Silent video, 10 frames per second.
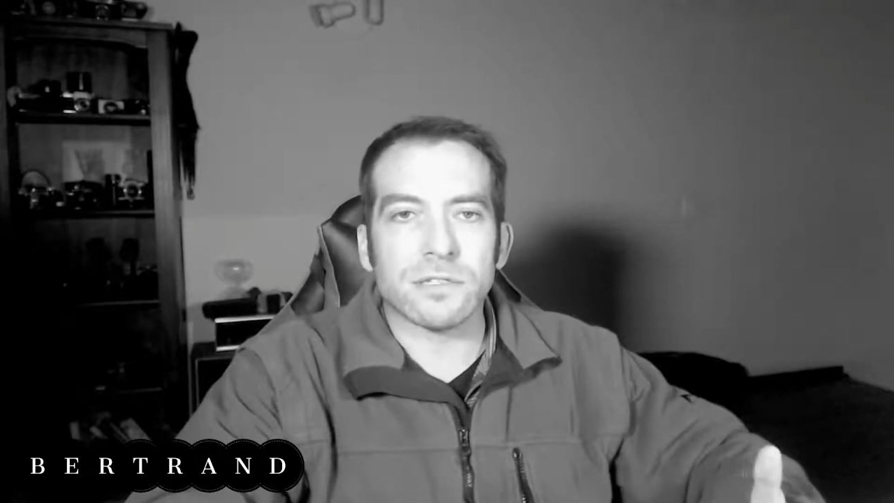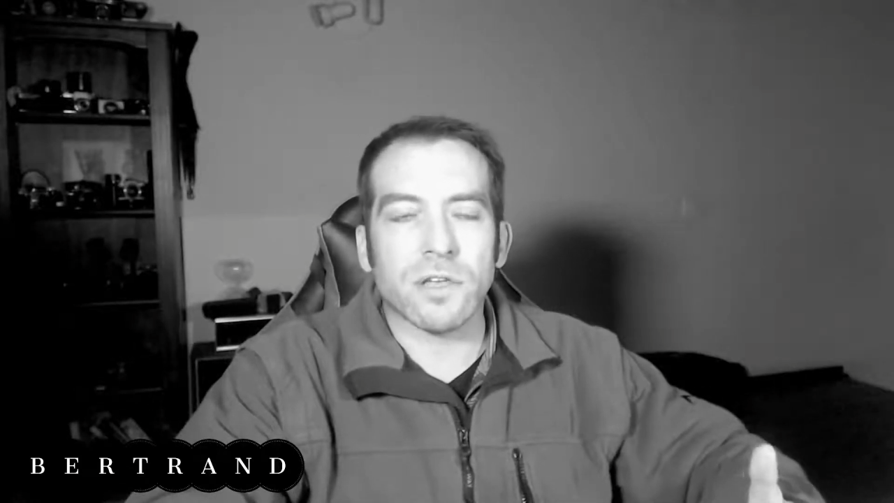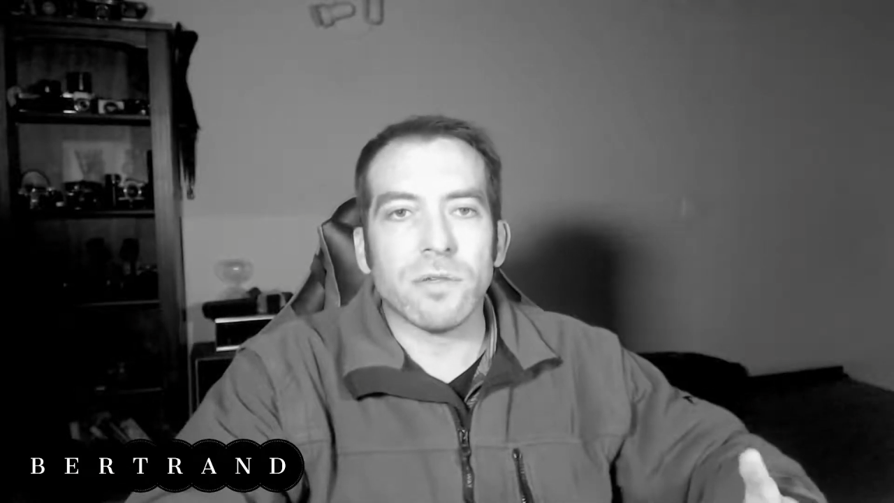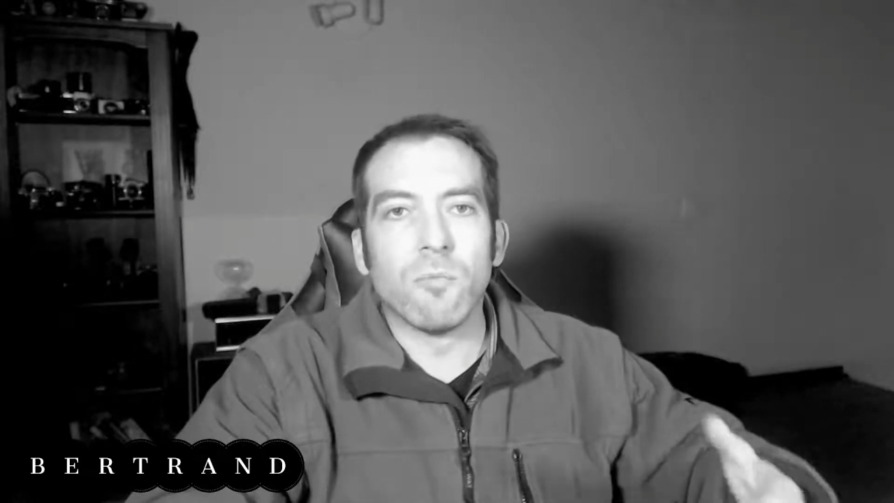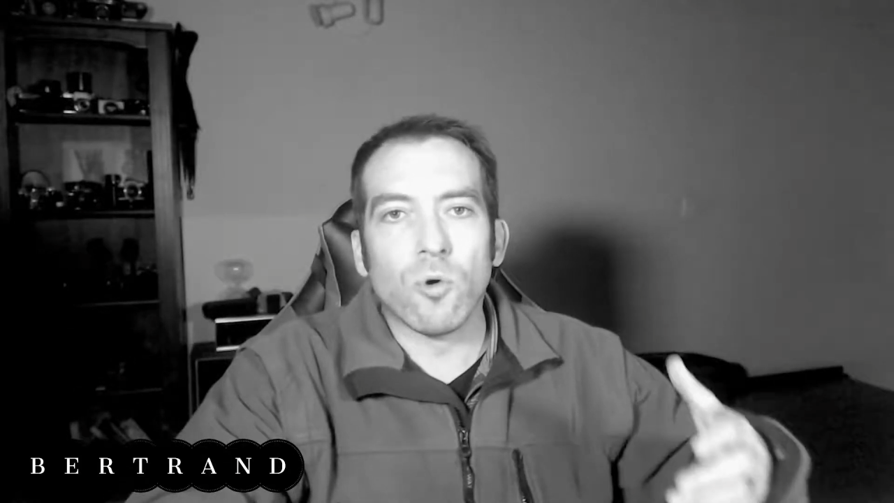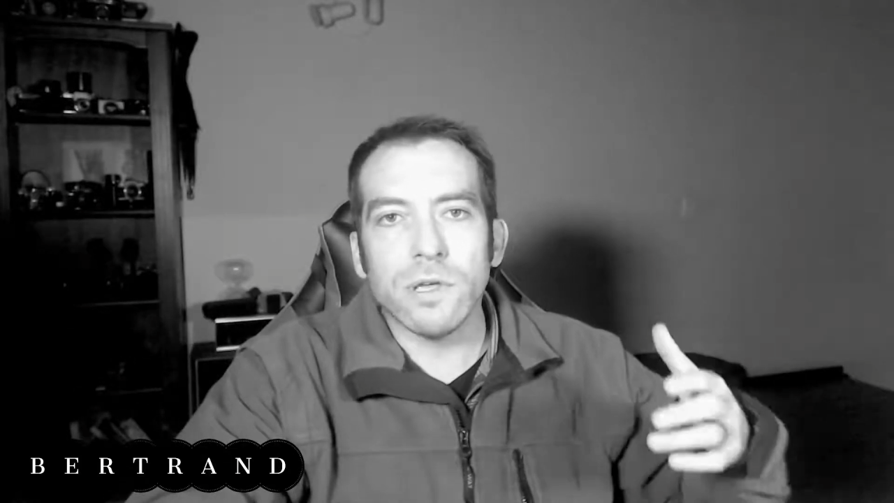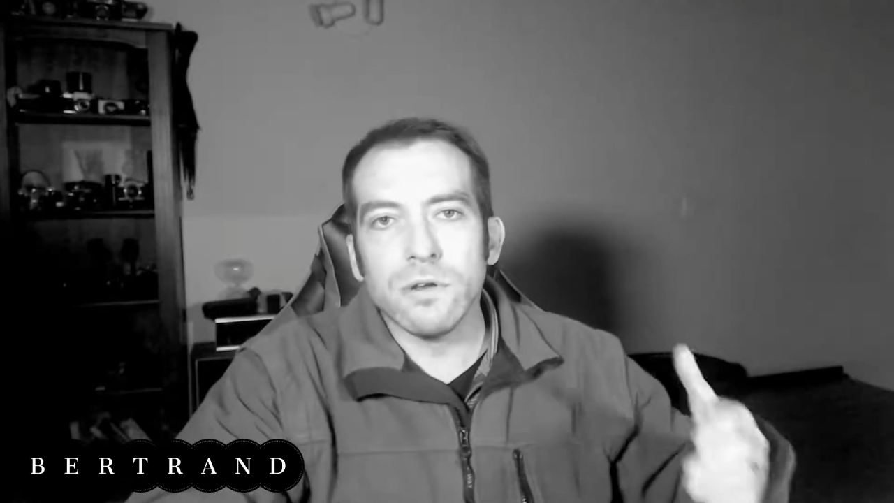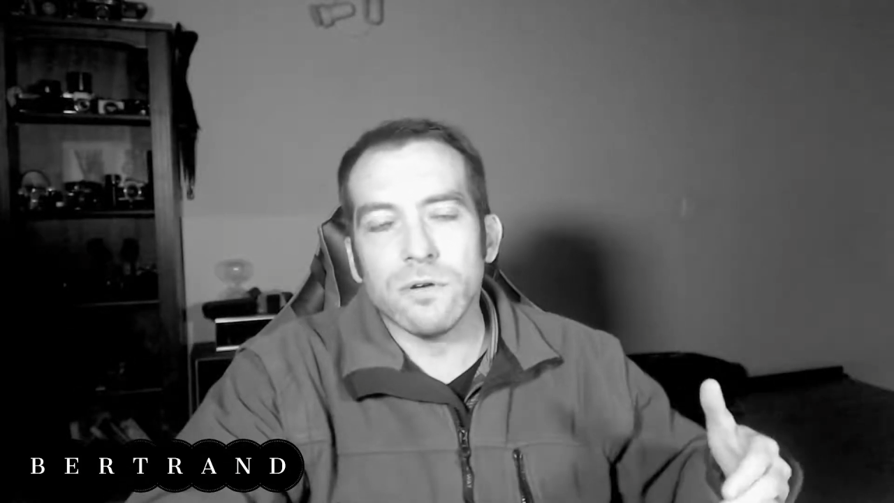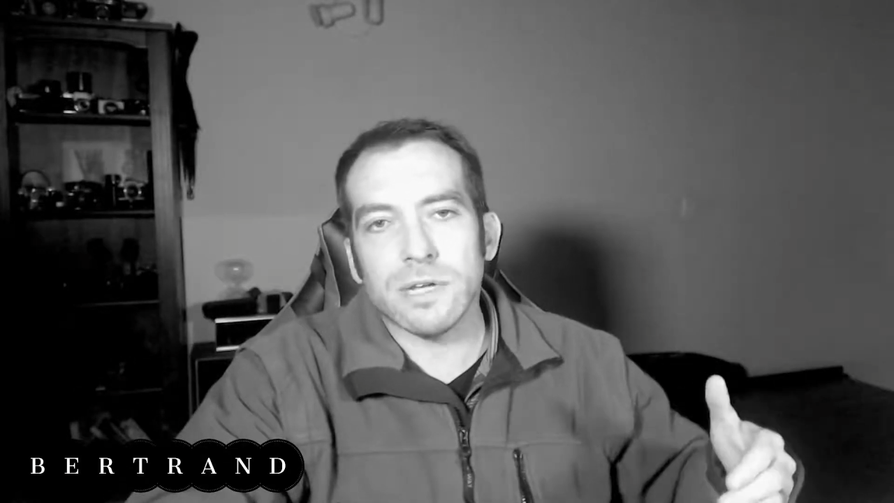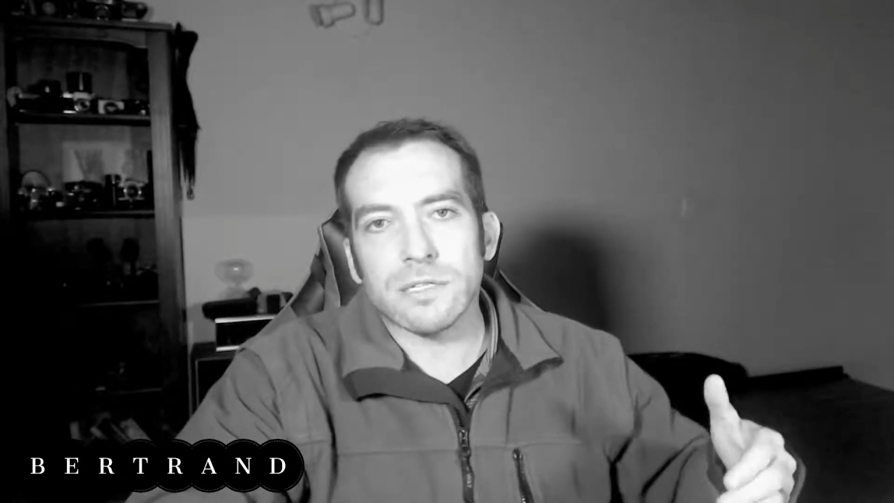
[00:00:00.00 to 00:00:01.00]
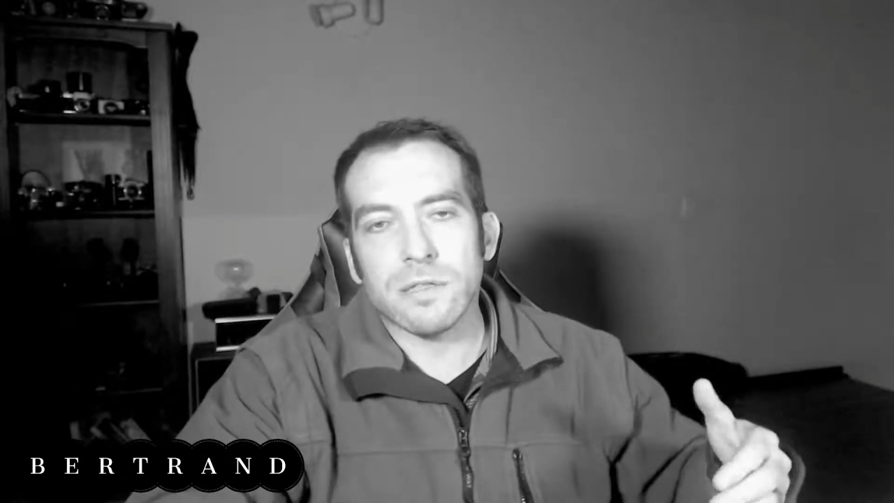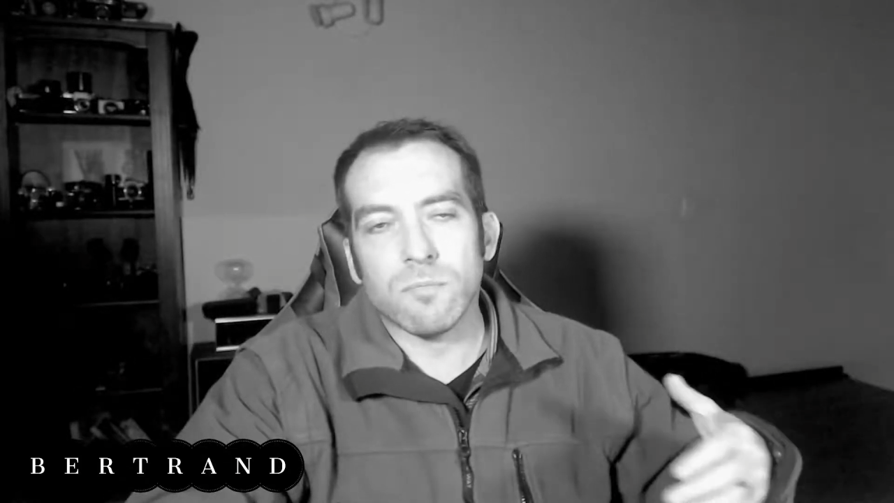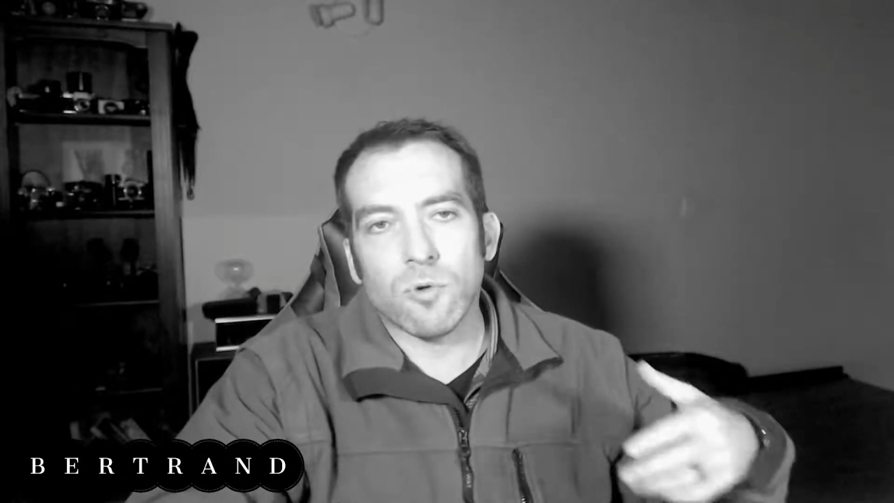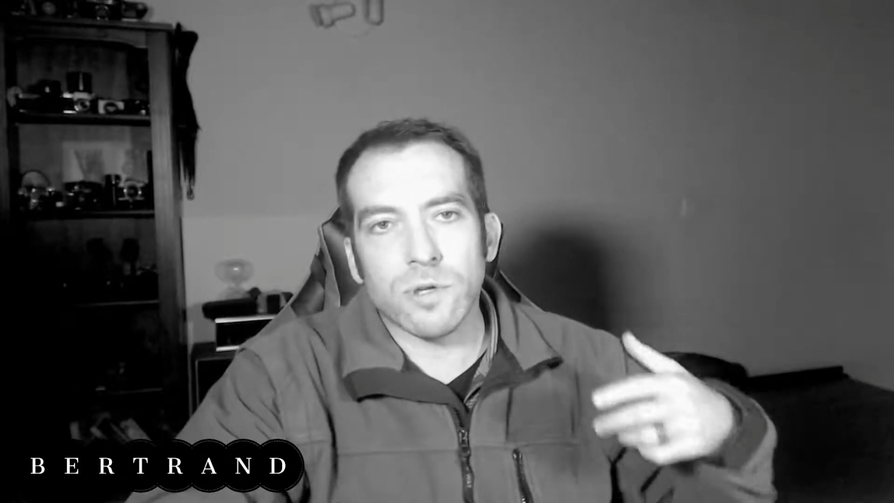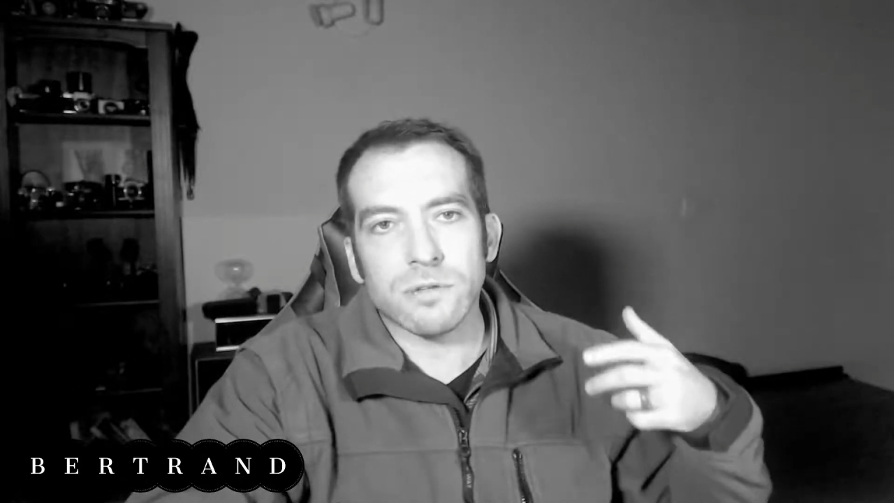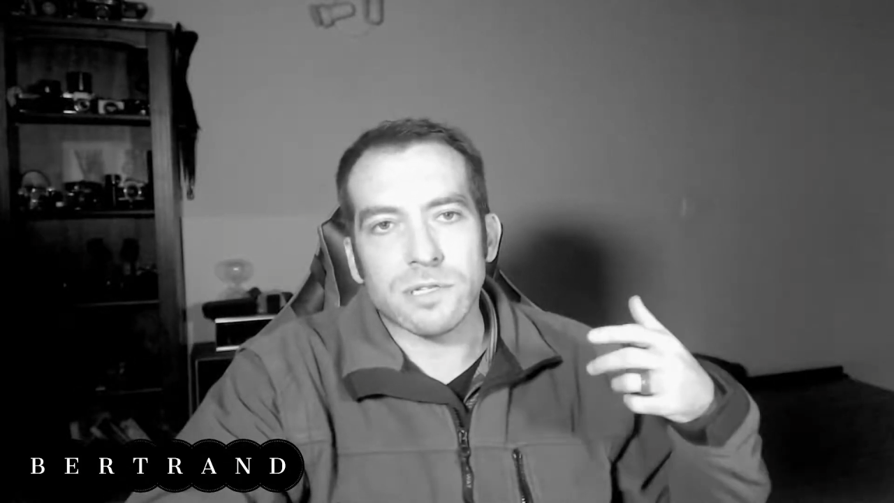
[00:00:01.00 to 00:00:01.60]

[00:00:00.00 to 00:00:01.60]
So the more you do it, the more you